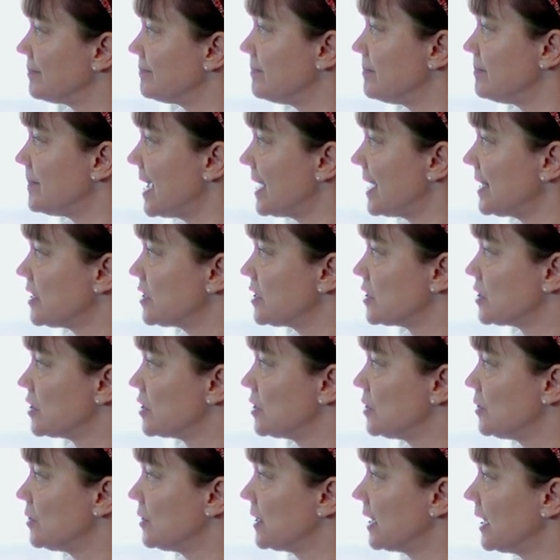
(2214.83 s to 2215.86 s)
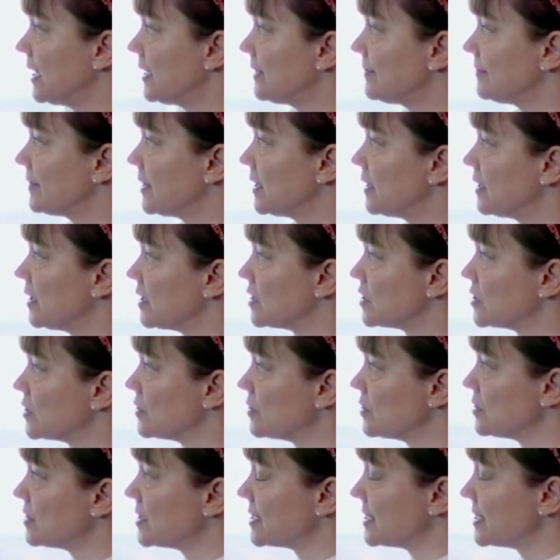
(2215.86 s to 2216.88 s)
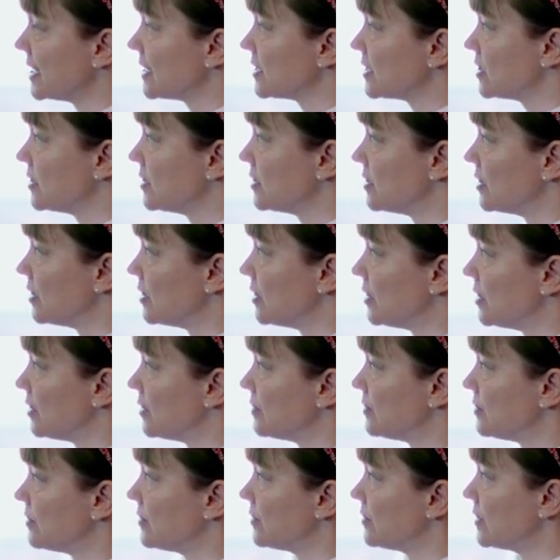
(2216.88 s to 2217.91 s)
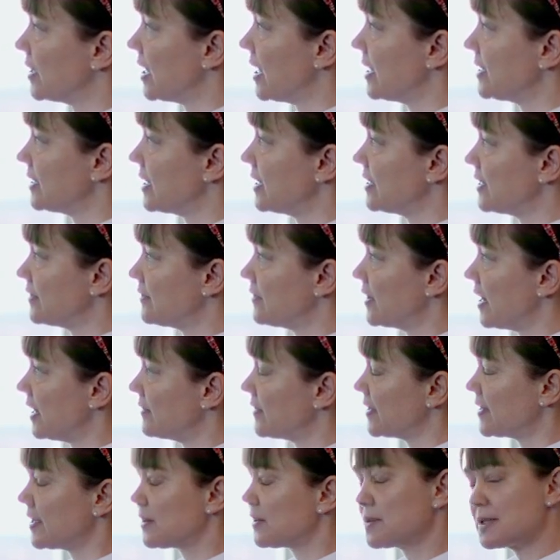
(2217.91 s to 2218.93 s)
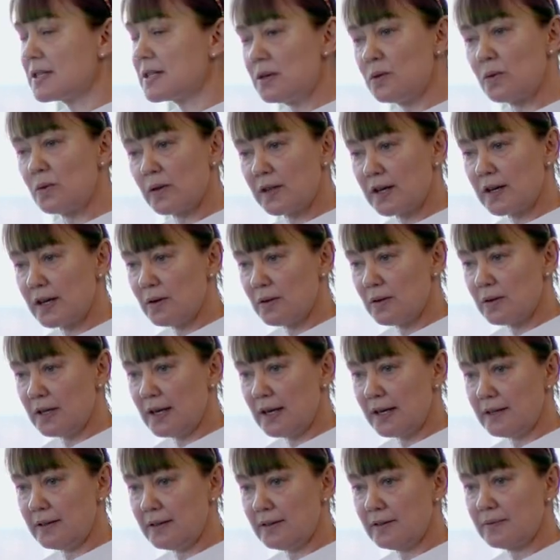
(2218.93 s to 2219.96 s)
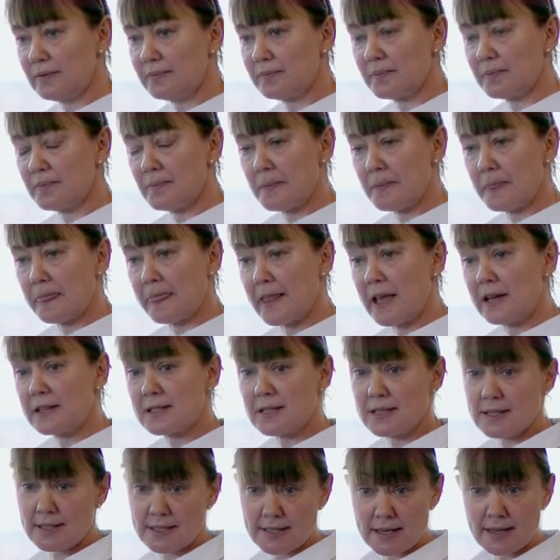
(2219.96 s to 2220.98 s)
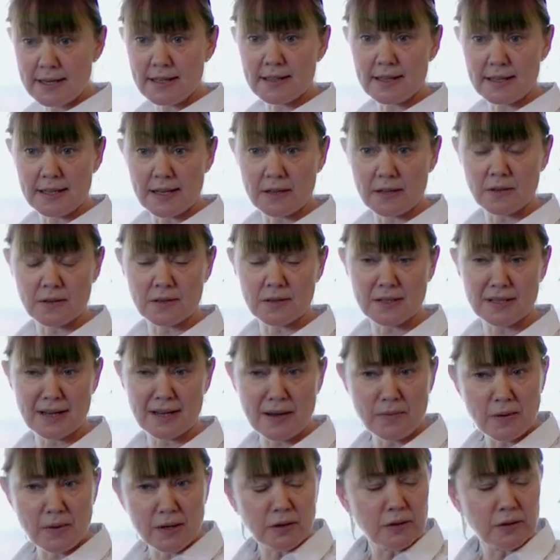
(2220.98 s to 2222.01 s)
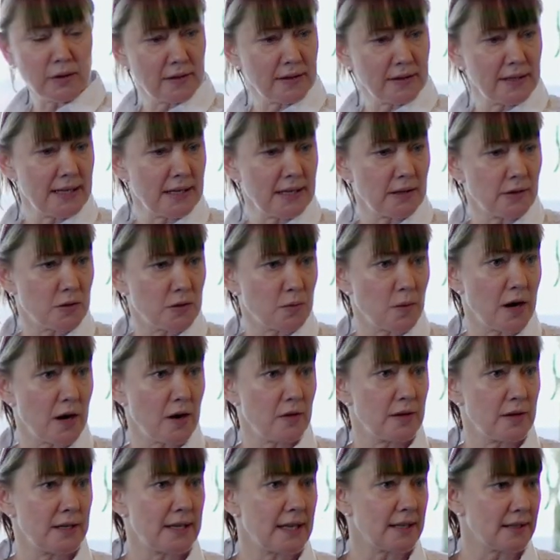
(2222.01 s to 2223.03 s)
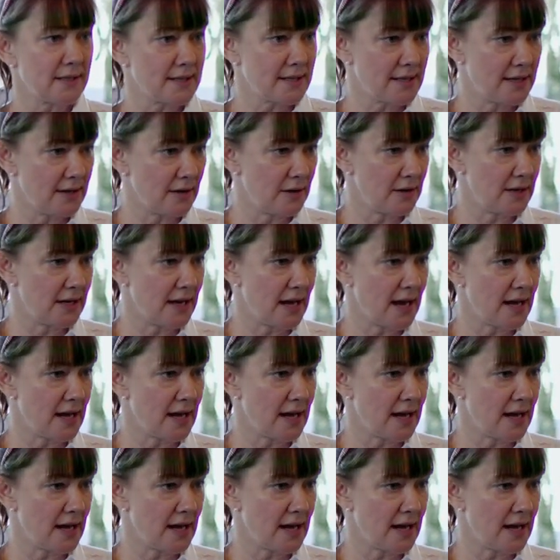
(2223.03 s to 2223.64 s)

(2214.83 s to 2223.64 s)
managed to get a certain section of I-95, I think it was in North Carolina, to study the nettles. I want to look at the nettles. Why are the nettles here? He